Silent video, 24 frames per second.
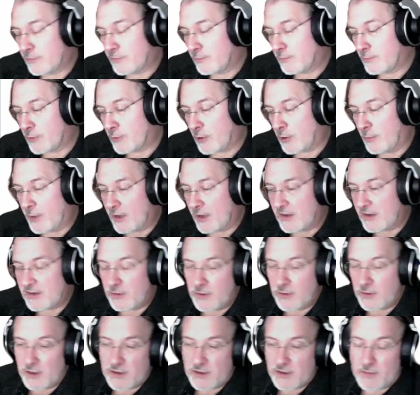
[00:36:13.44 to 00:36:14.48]
permits.
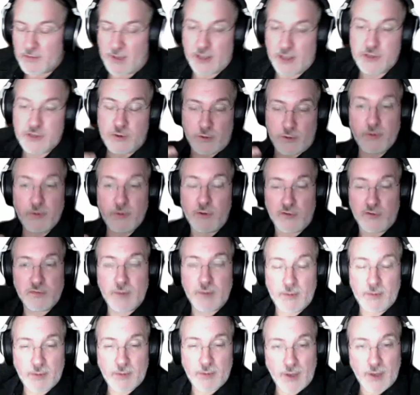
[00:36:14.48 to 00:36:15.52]
You need to make sure that those
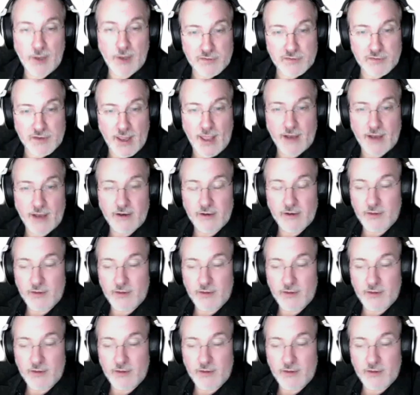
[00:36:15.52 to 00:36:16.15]
people understand,